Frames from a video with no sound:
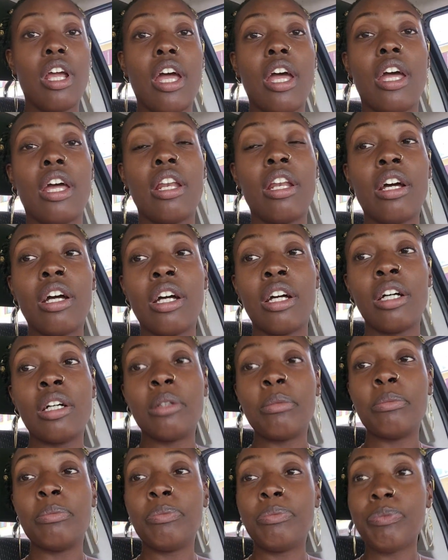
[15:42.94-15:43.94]
and
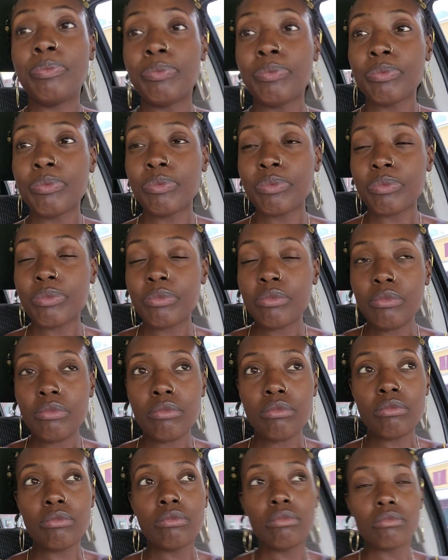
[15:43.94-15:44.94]

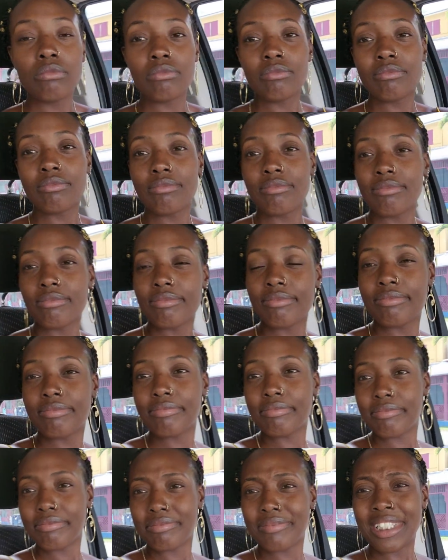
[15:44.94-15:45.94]

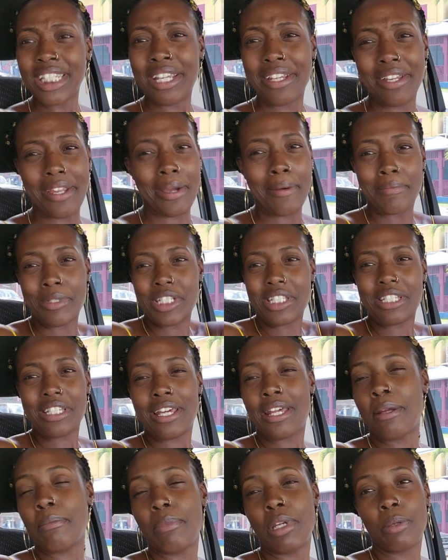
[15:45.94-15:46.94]
I'm just
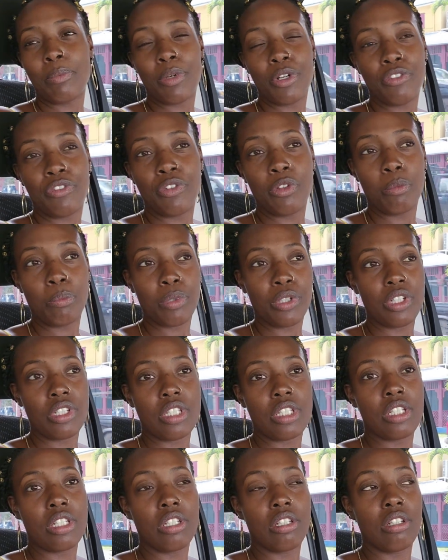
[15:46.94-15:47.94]
not a big perfume
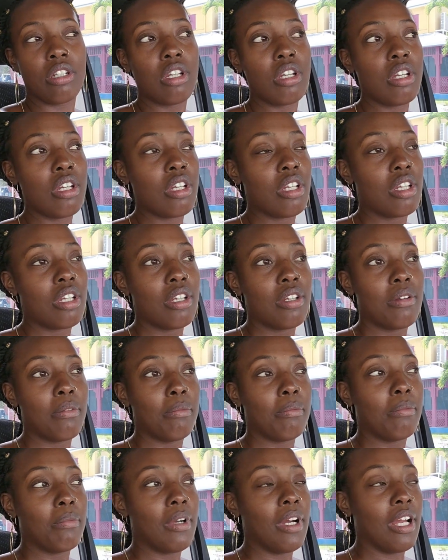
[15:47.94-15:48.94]
person,
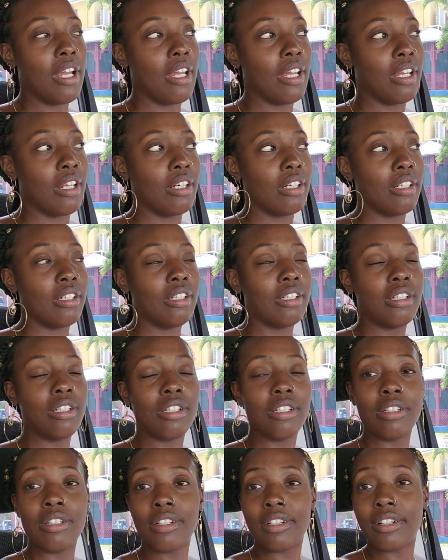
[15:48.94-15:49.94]
and
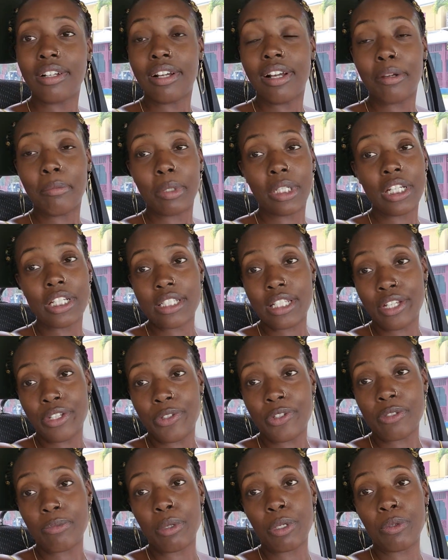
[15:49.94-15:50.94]
because I
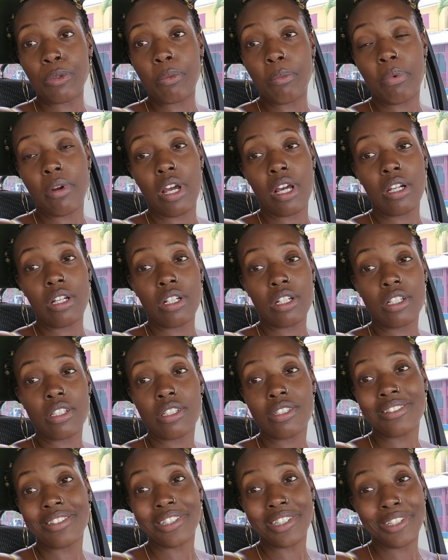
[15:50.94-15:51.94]
use my own
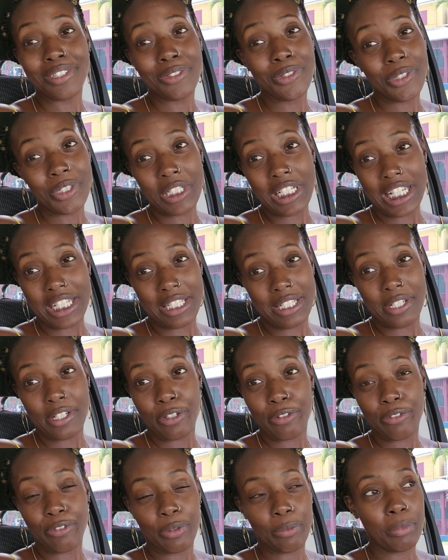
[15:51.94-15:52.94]
products, usually that's
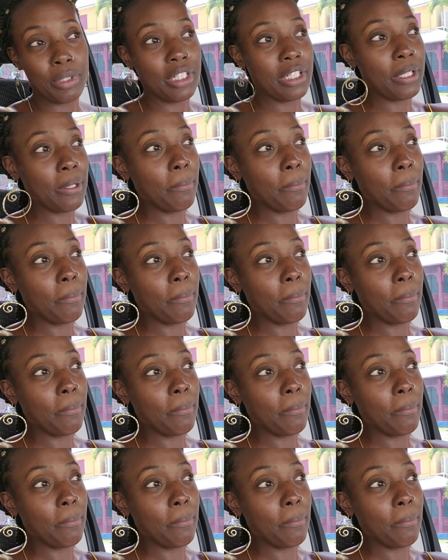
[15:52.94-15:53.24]
enough for me.